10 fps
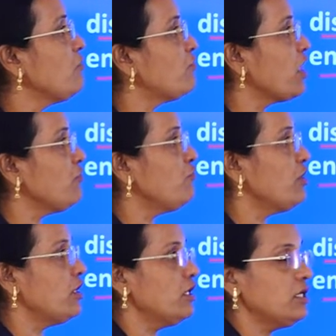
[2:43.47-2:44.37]

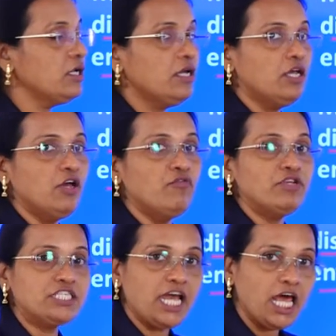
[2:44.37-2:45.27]
framework
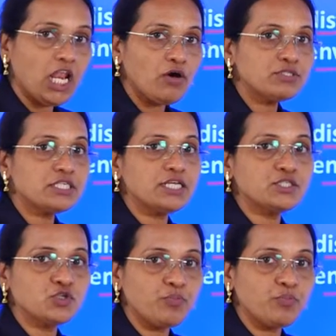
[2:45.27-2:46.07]
which allows us to